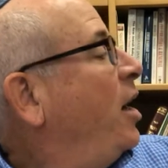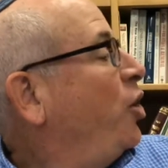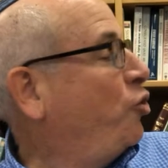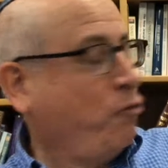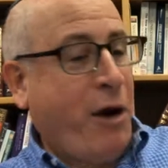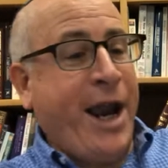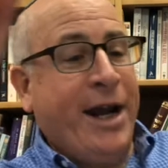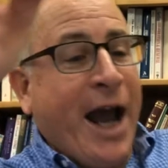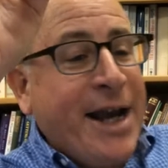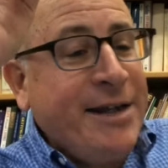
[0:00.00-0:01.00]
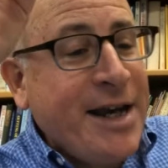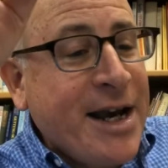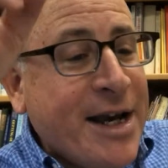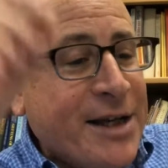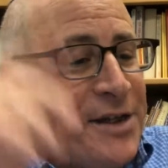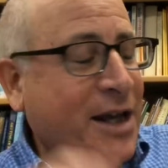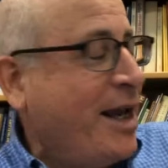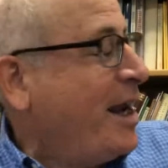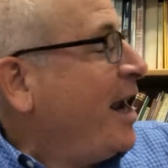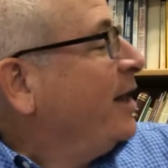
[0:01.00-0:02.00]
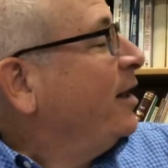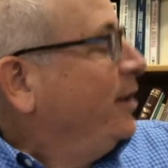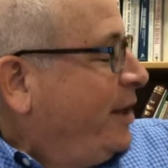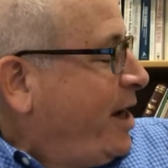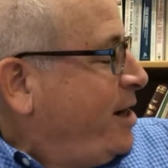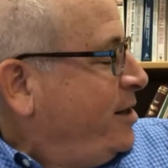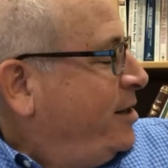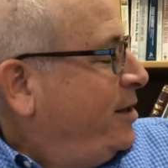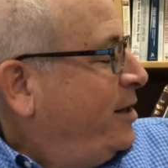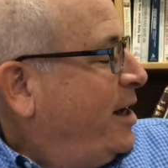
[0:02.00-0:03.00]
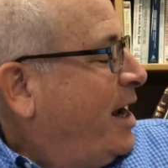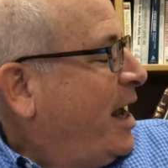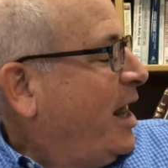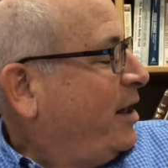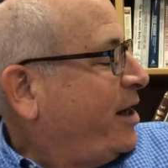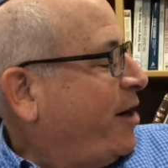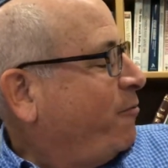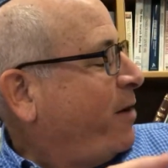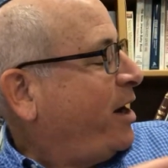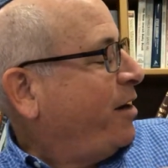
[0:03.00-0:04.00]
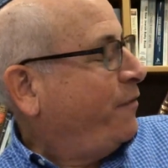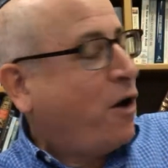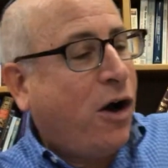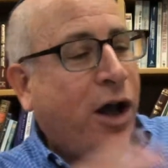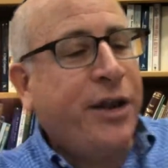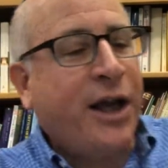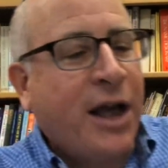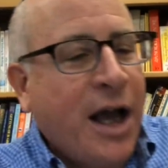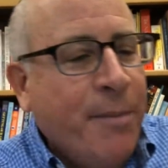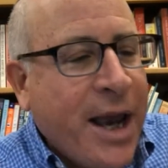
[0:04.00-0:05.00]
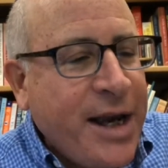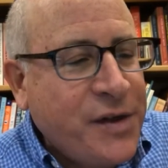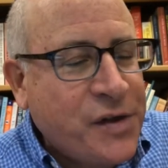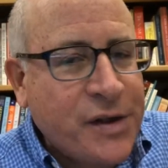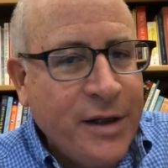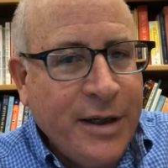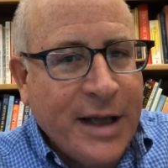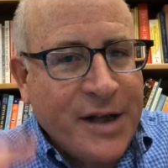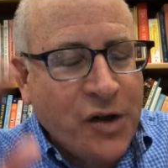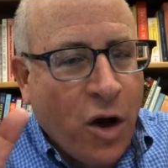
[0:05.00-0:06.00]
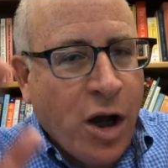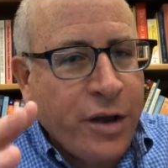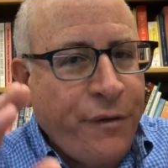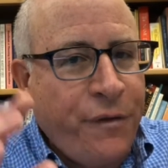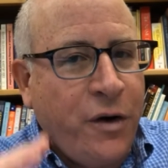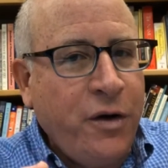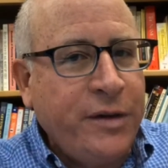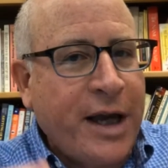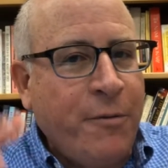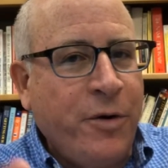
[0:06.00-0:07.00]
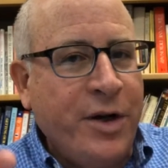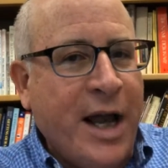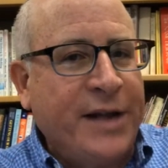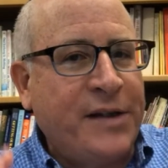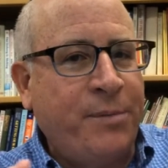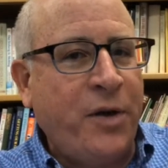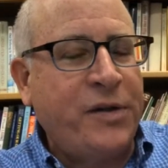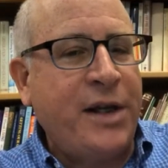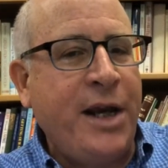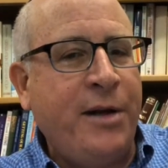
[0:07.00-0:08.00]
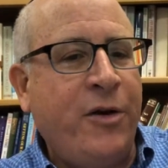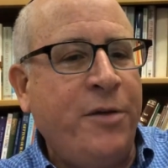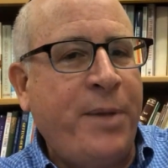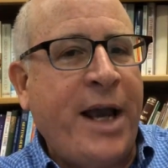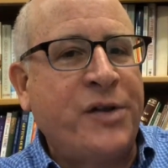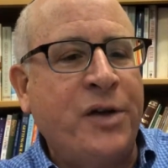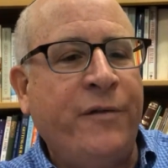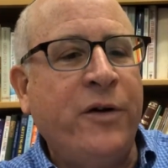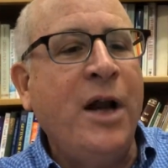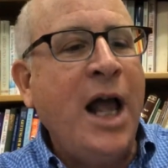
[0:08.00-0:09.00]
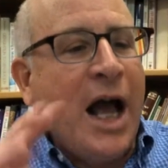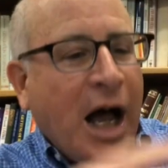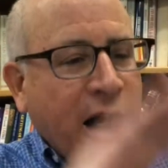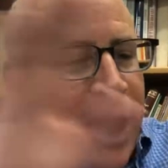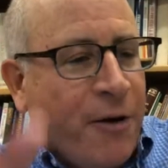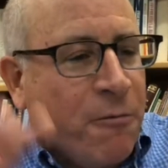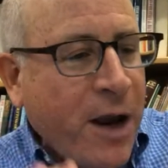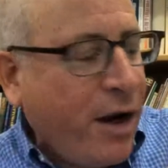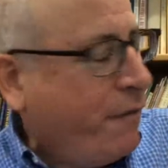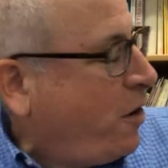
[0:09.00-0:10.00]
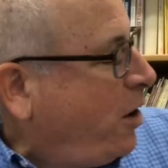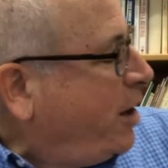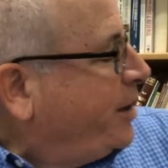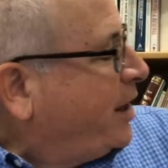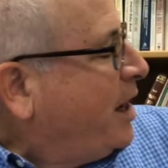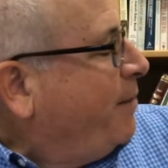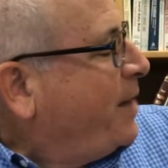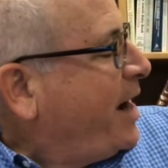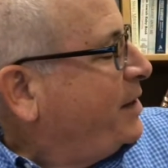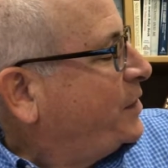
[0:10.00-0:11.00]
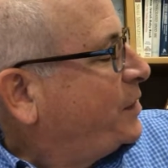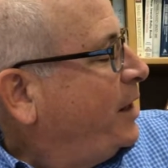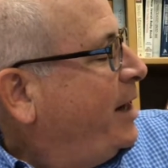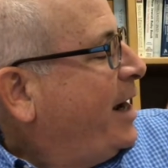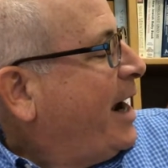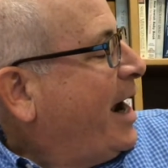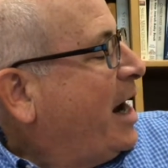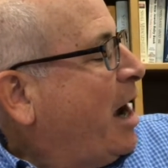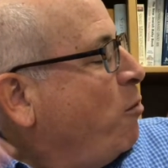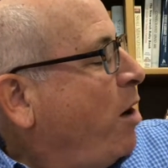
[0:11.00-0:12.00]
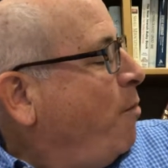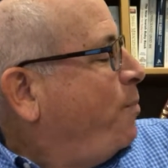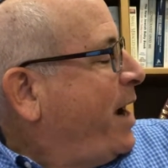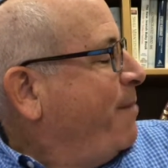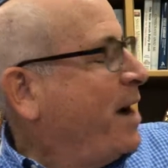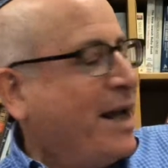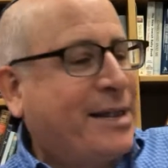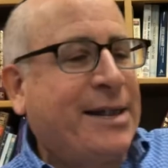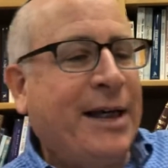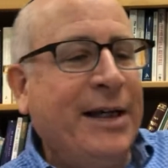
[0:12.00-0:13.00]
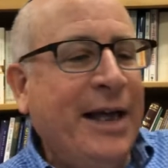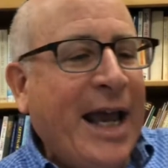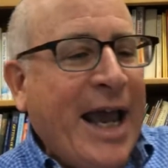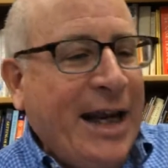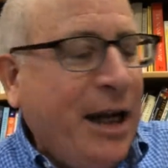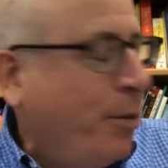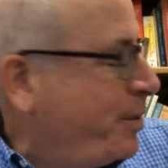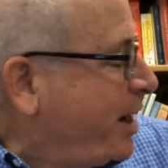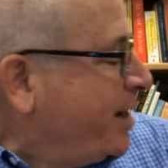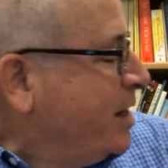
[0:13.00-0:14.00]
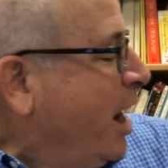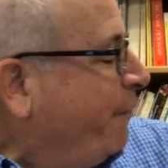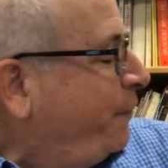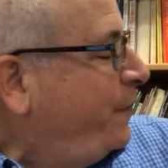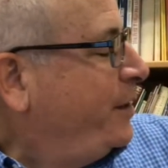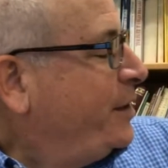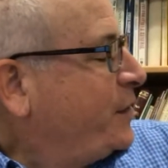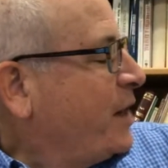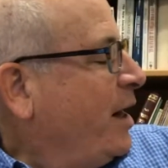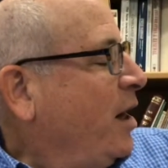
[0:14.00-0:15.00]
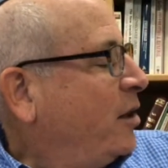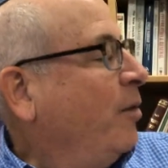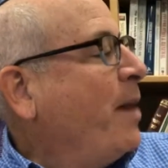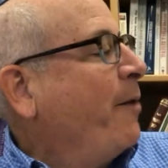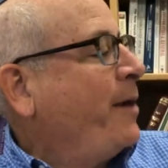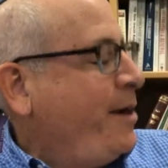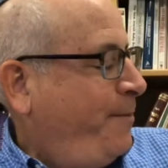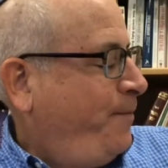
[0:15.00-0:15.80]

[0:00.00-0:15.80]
Great idea, said Aunt Helene. I'll get rid of all the chametz, that's all the food that we're not supposed to eat on Passover. I'll get rid of all the chametz, and I won't buy matzah, and it'll be enough, said Uncle Murray.